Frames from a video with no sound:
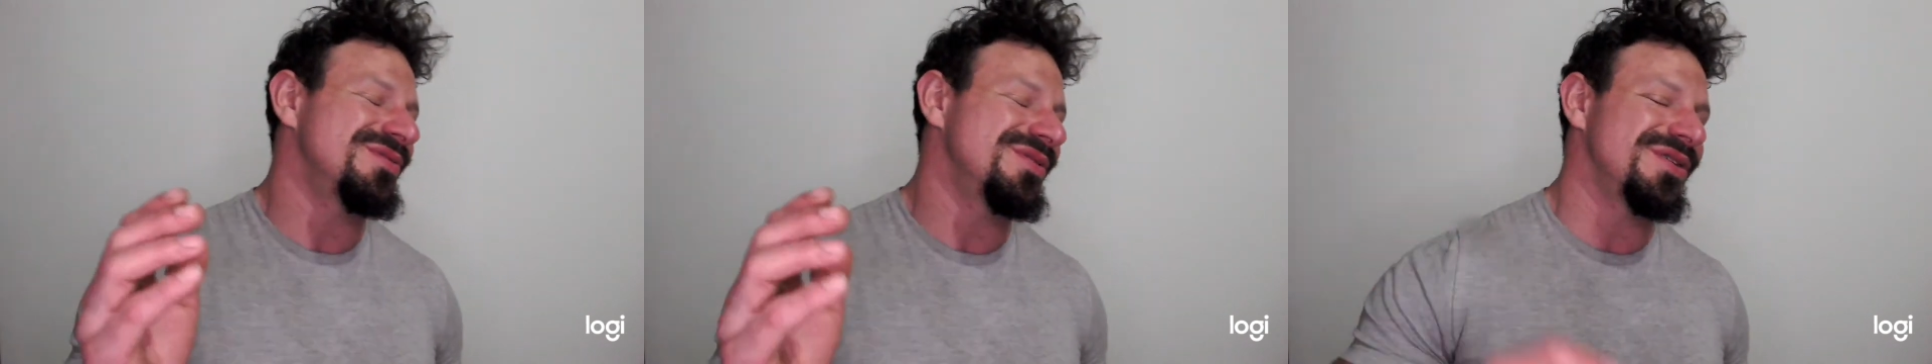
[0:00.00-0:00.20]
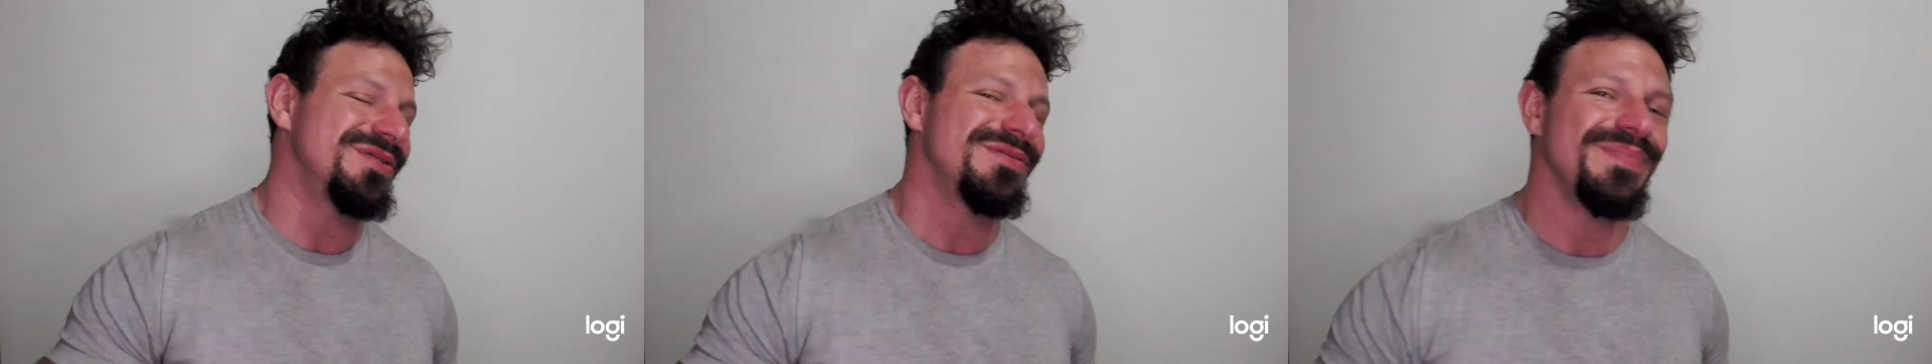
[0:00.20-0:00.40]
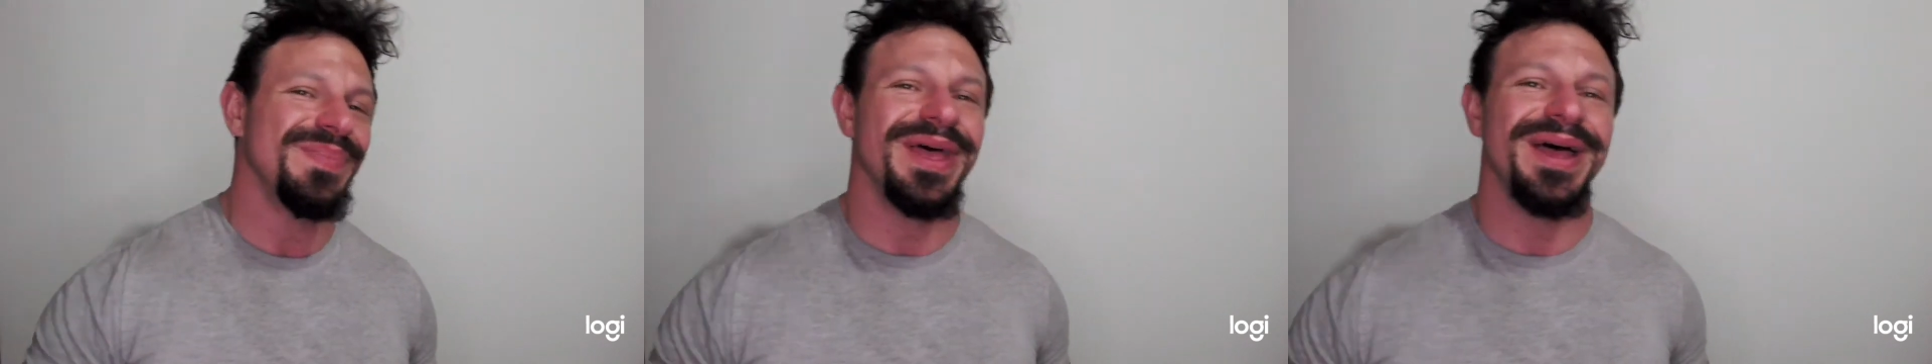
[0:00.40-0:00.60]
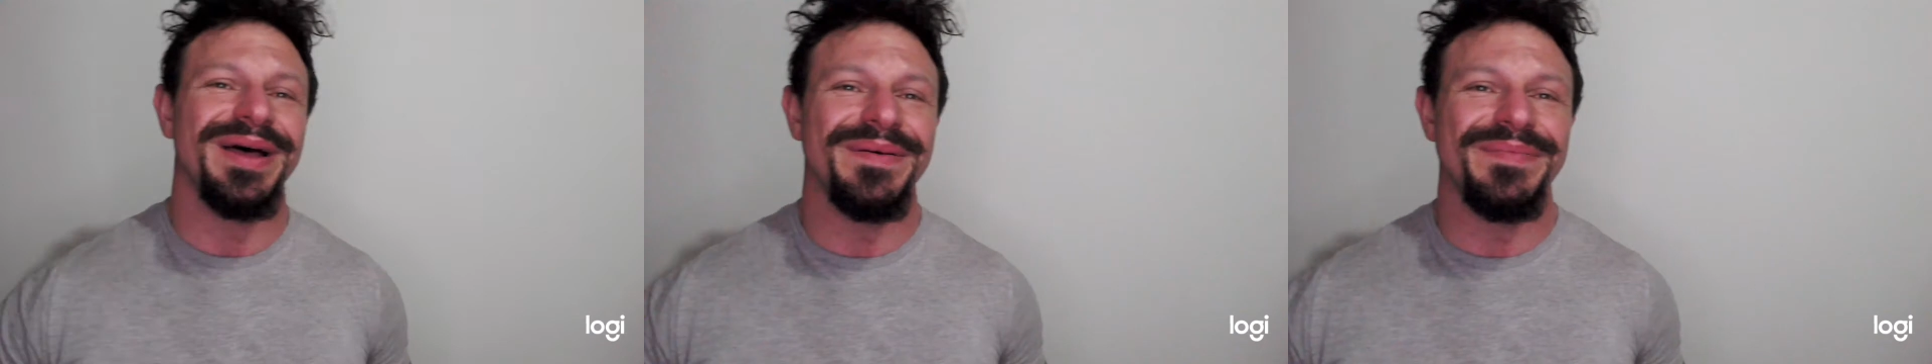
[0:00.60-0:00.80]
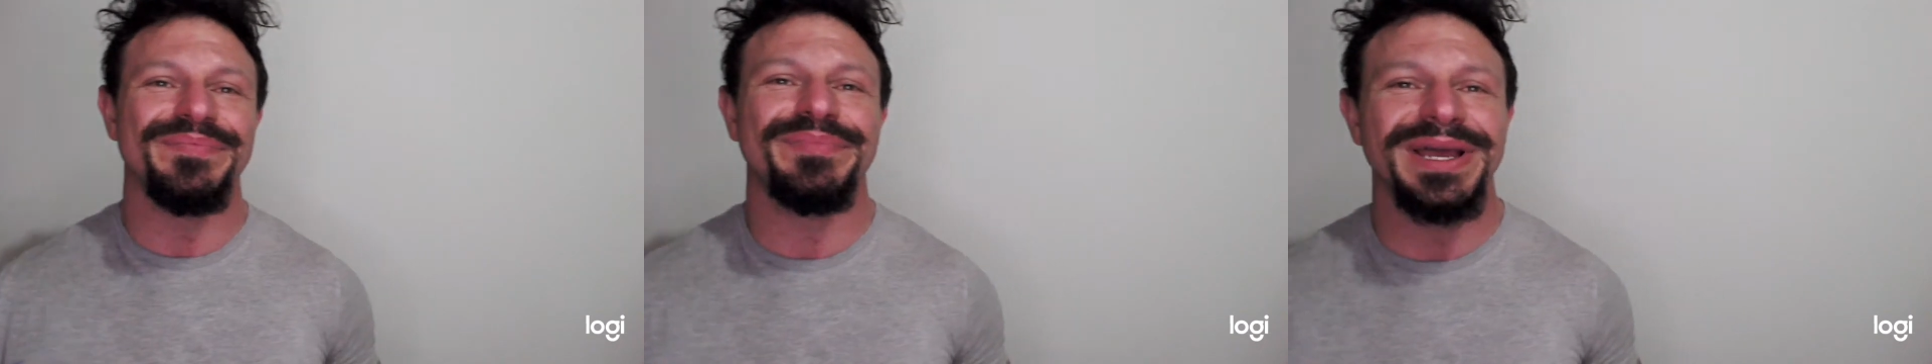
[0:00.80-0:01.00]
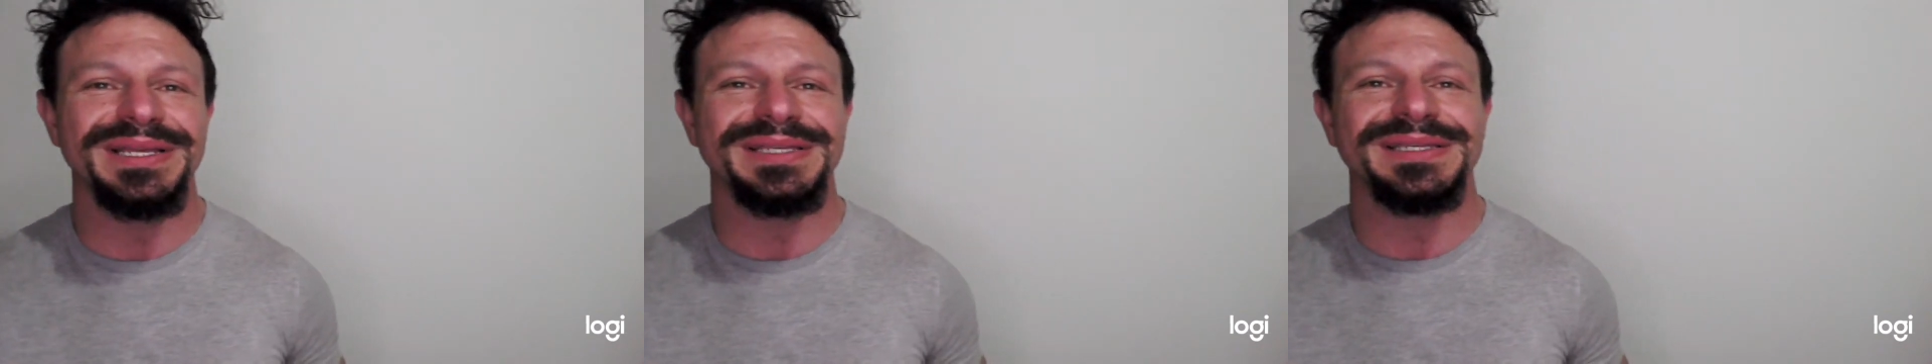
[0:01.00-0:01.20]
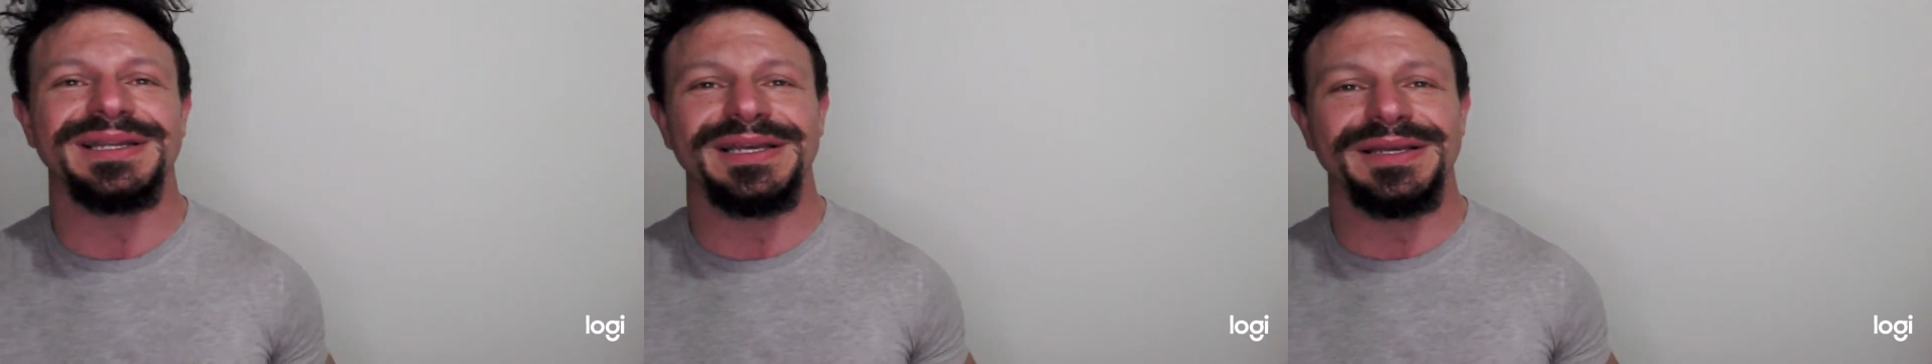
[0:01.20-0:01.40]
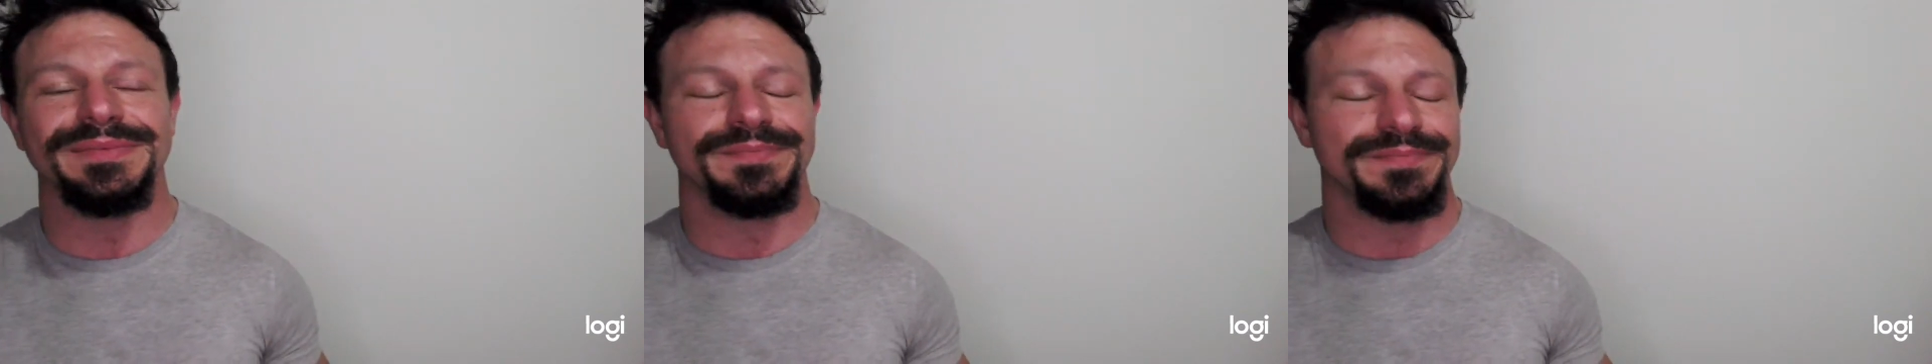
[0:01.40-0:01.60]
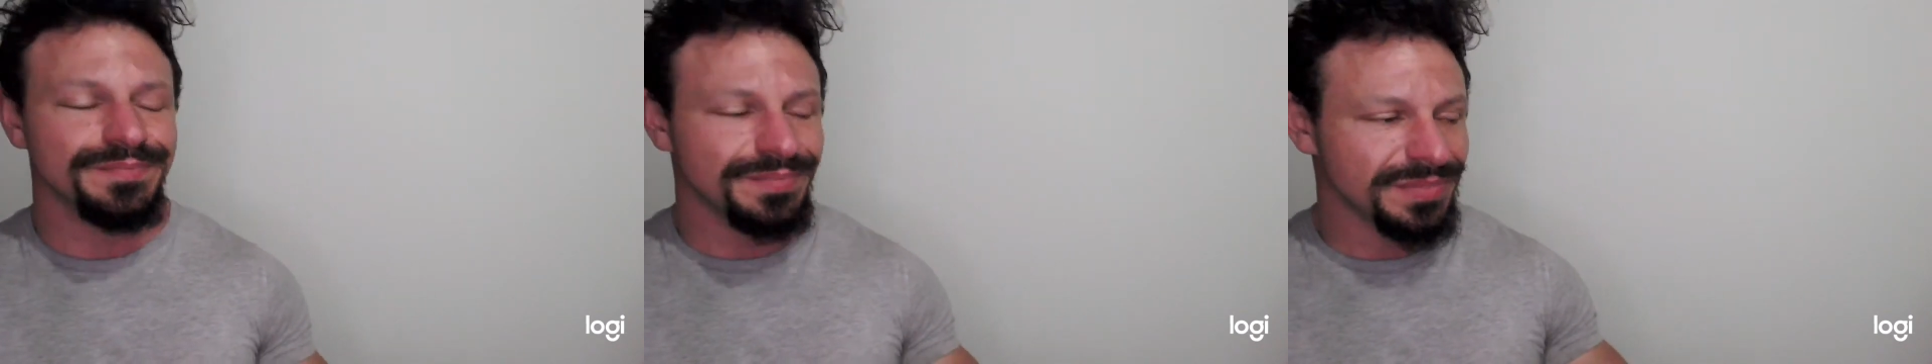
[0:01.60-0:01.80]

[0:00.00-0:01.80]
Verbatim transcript: no. Um, basically,